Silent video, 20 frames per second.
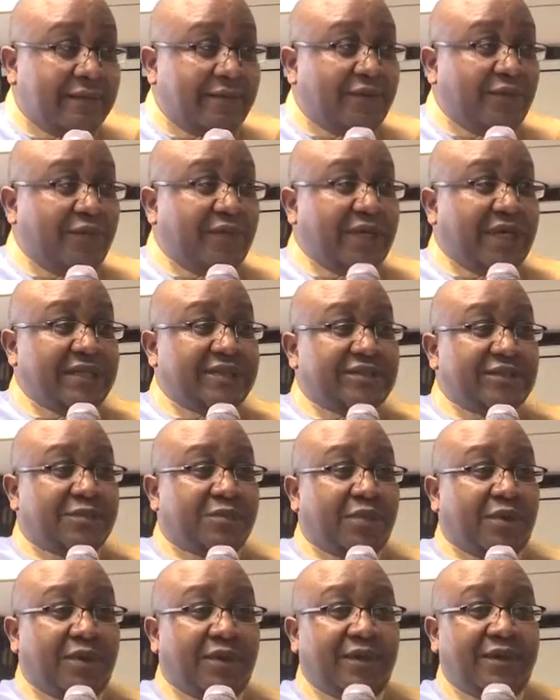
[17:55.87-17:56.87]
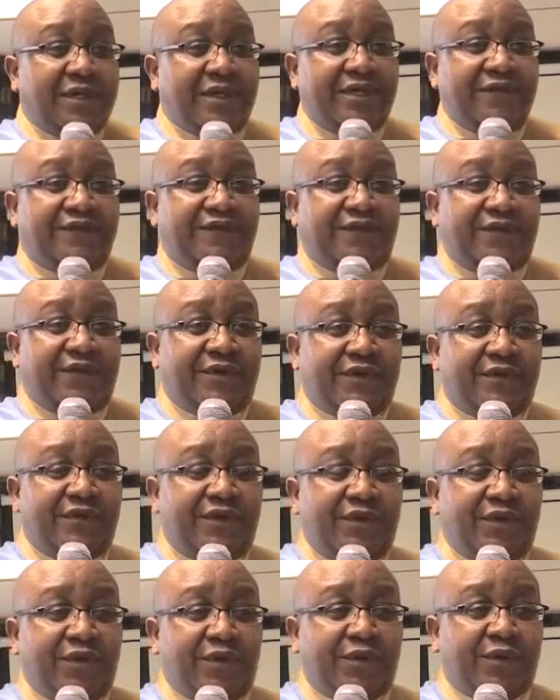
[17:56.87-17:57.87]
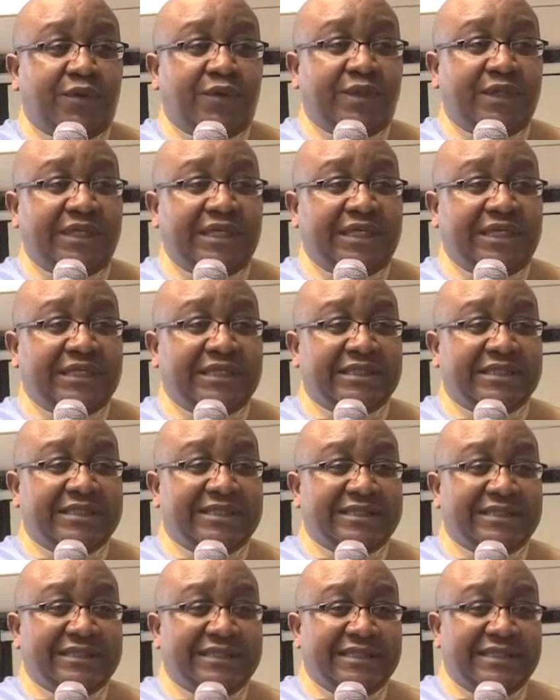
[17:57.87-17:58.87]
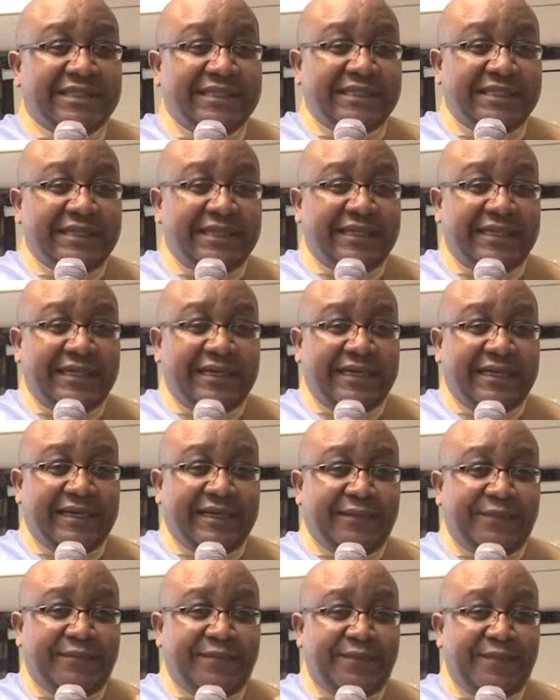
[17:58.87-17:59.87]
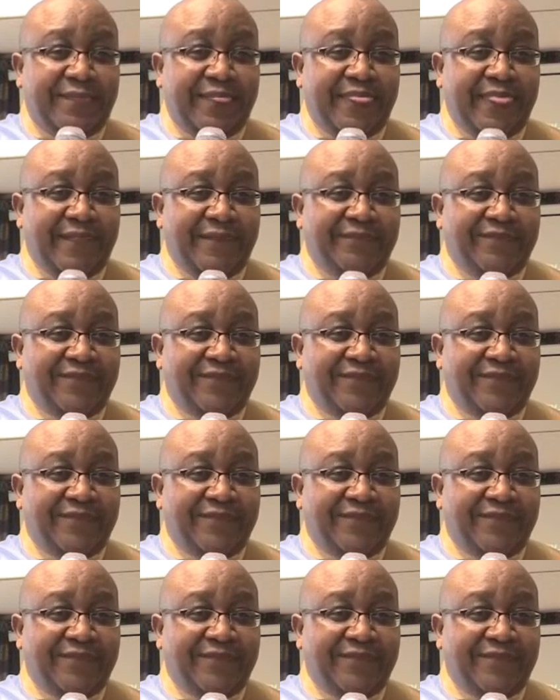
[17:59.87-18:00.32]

Omiyajipon, if you don't know, is um,